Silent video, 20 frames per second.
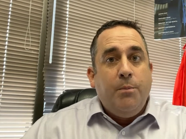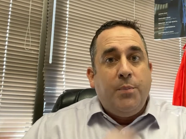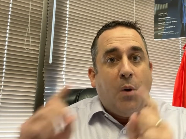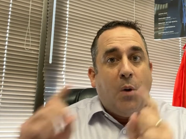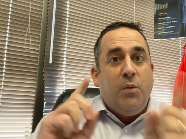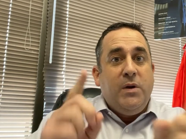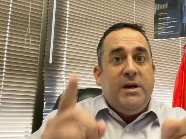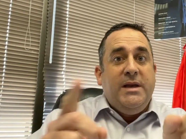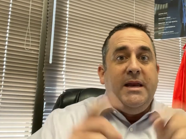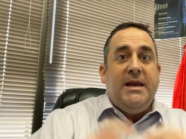
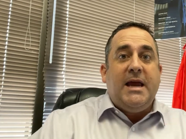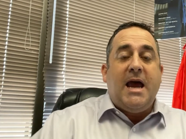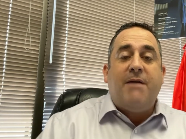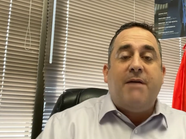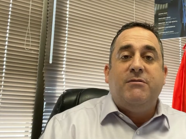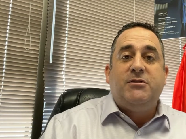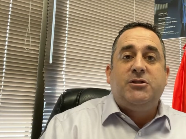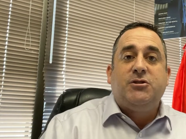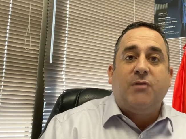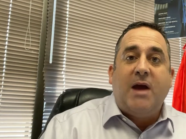But we need to
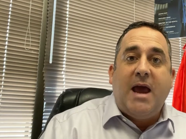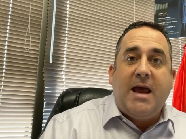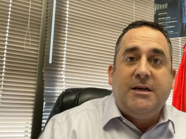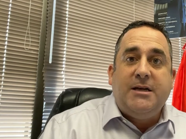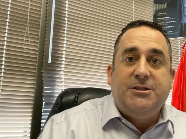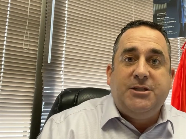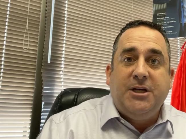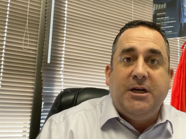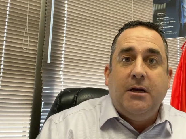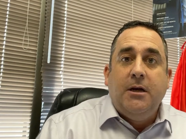have a
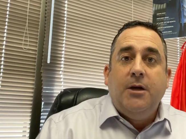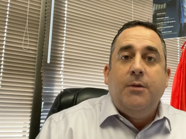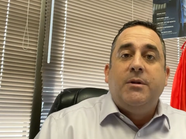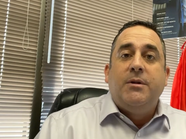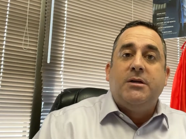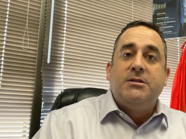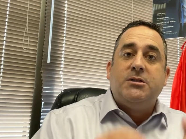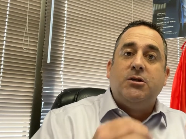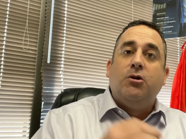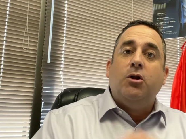strategy
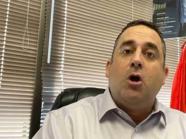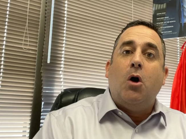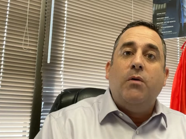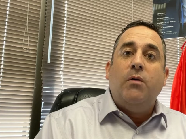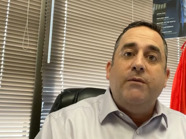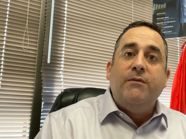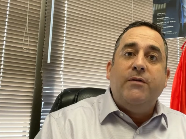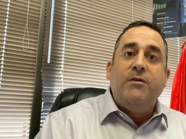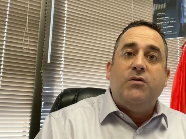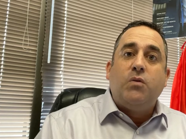because the
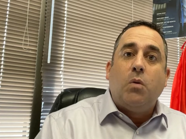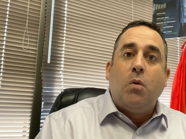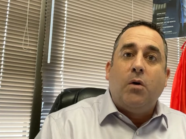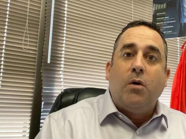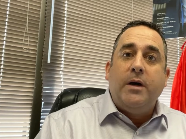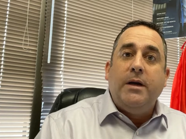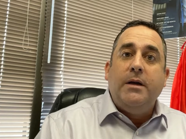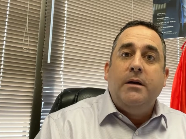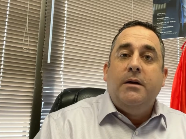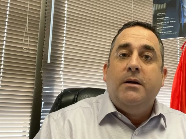low
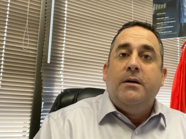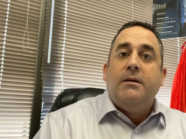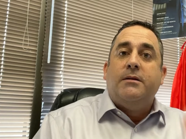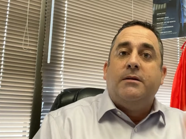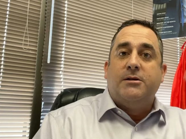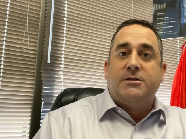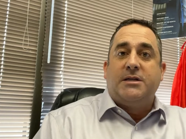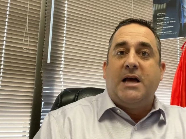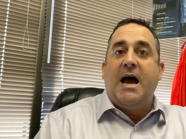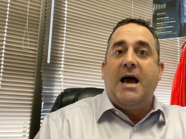inventory,
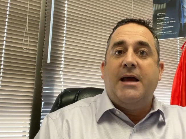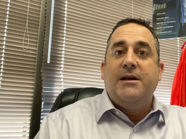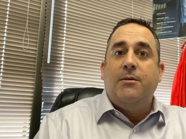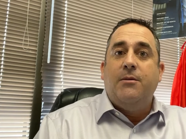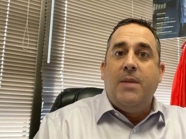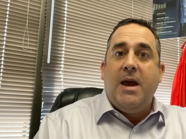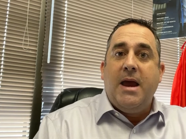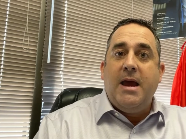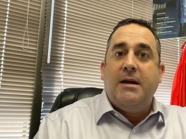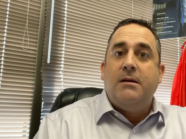there's high
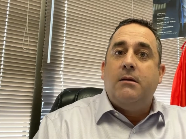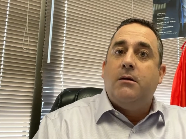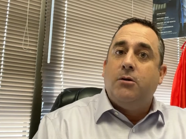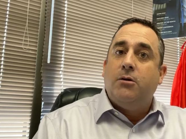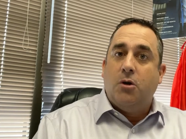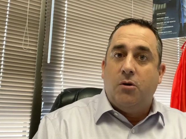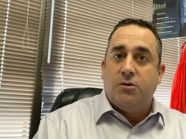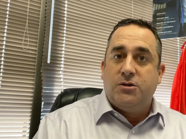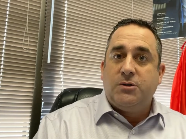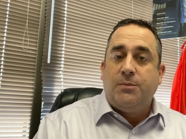demand,
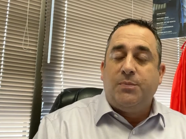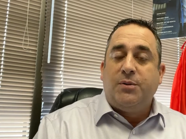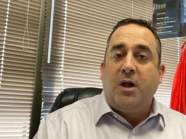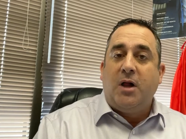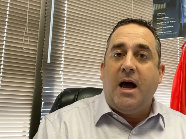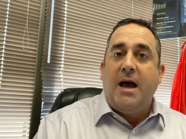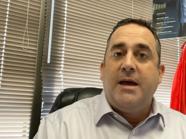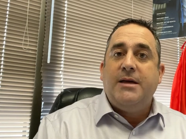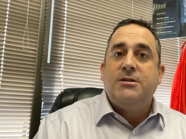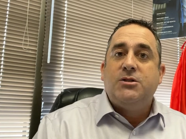low
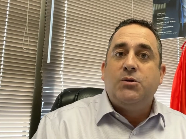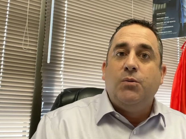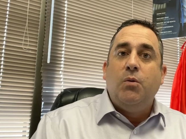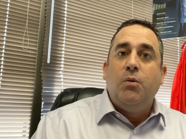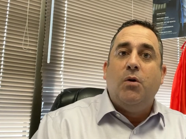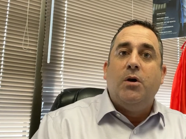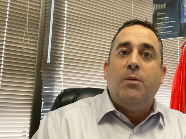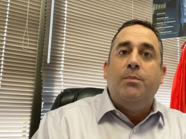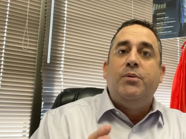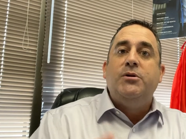supply. So, we
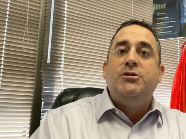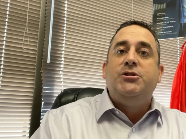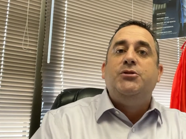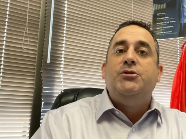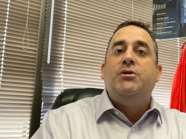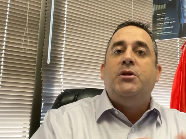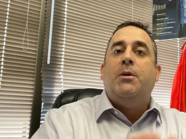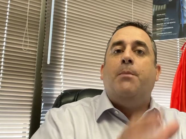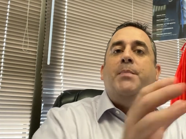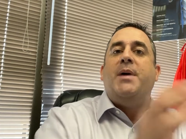want to put
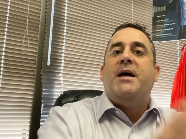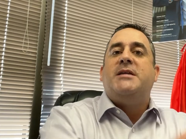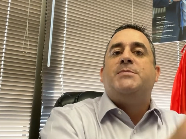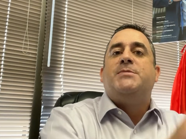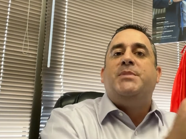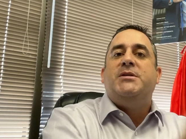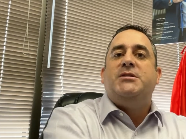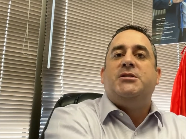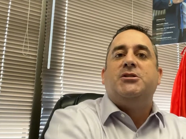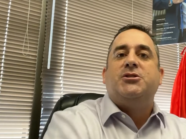you in the
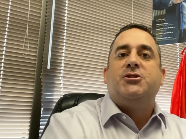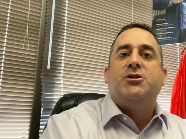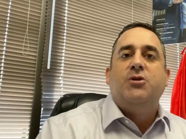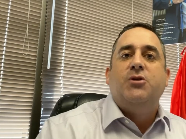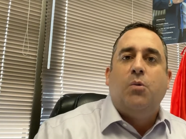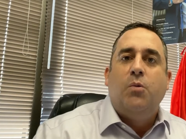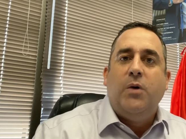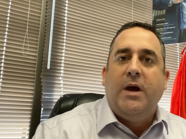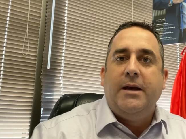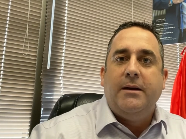best position
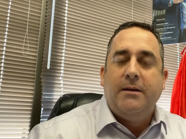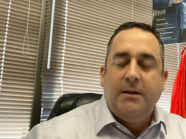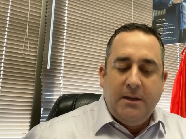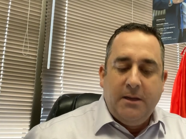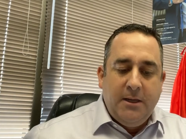to win.